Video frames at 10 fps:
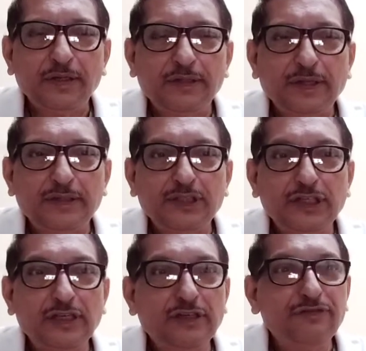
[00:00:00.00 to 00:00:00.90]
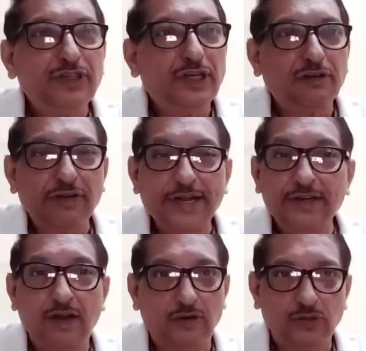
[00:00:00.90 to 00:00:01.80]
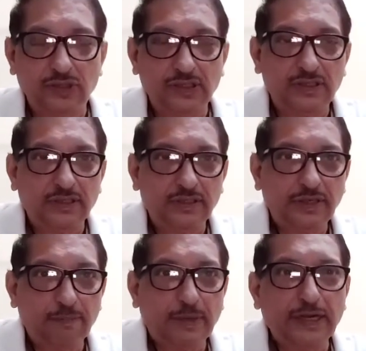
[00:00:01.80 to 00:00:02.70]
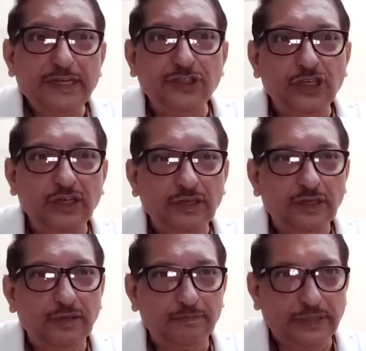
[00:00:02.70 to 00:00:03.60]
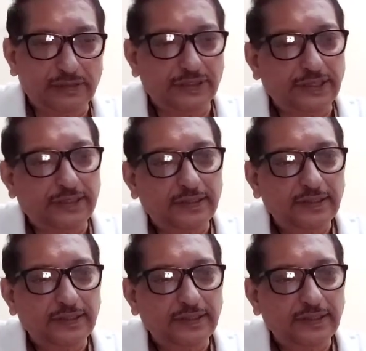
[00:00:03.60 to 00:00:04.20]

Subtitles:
that she lived in a great house, a palatial building.